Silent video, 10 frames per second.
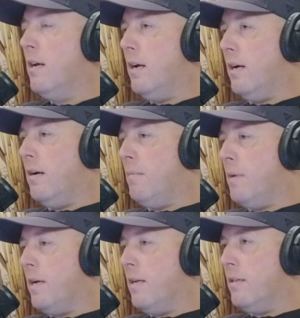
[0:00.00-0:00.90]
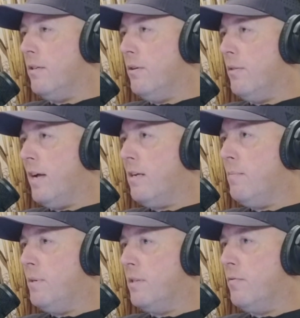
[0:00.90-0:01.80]
And that
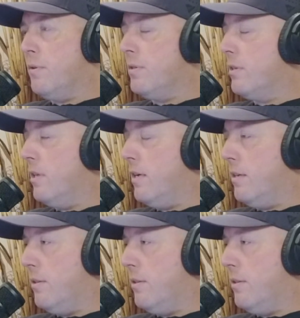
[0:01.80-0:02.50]
company is focused a lot on